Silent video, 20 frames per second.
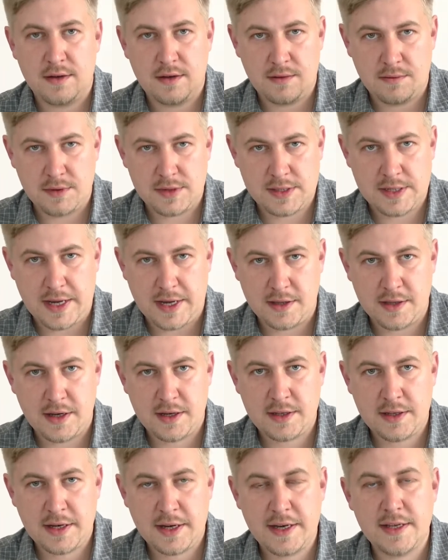
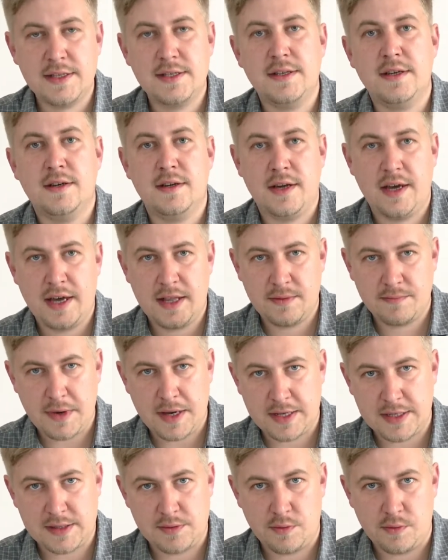standard rates, and
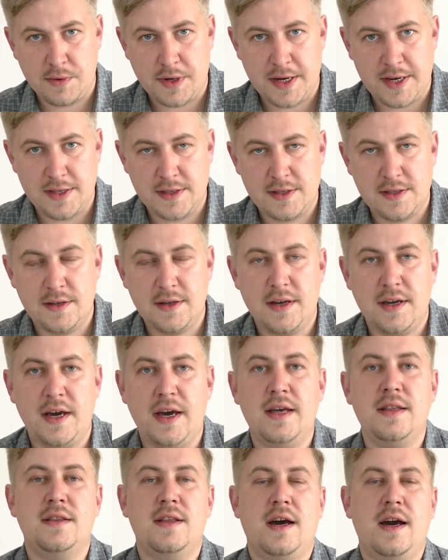maximum rates.
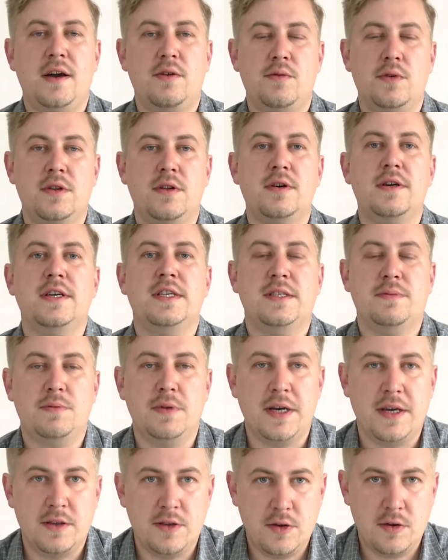And I will
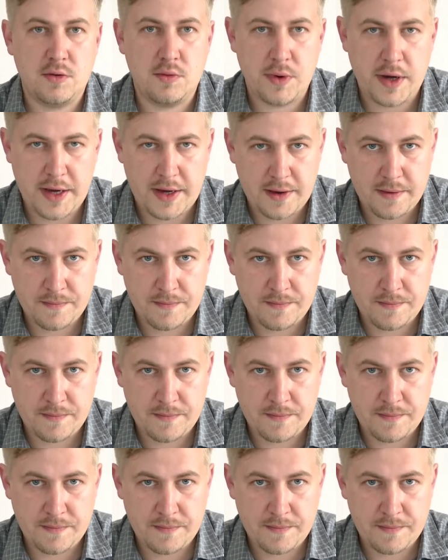explain you why.